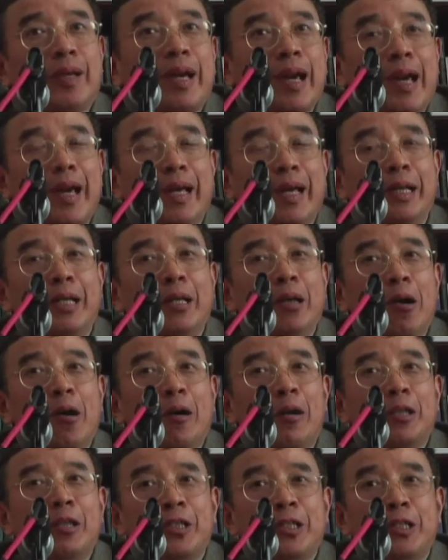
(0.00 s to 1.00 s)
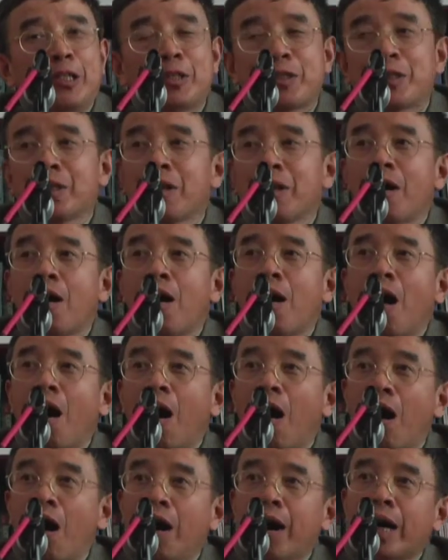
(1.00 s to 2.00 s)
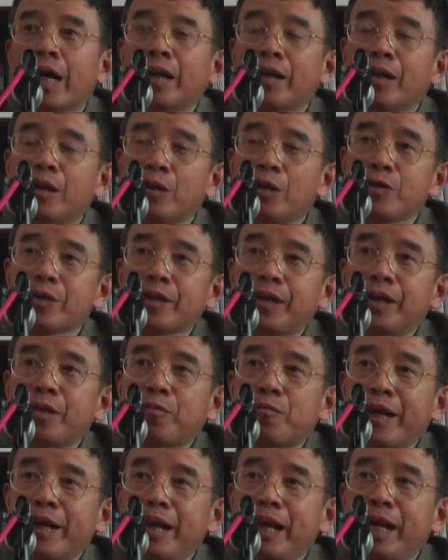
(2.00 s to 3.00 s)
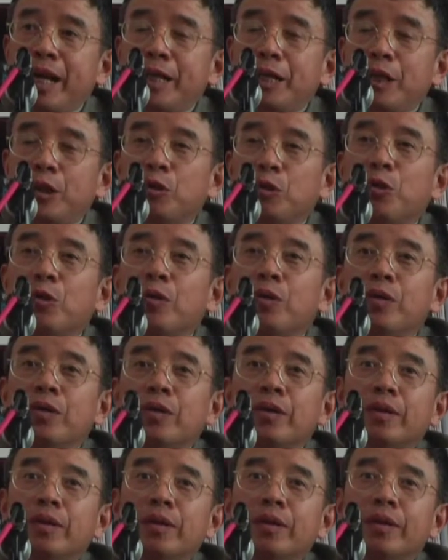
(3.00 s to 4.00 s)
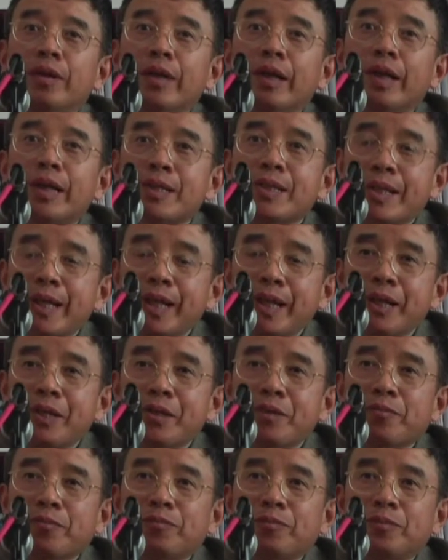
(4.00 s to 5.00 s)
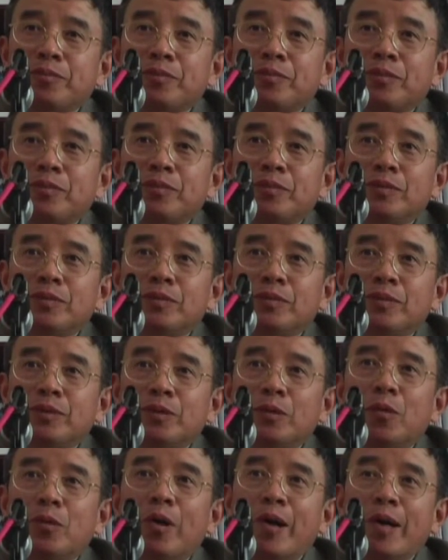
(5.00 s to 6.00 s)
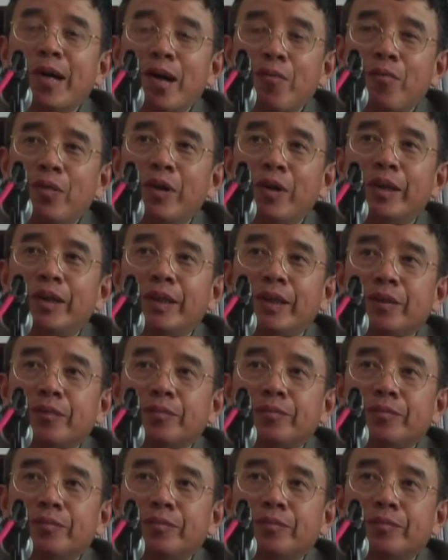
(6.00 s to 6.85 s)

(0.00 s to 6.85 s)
and ideologies are closely related to a state or a community.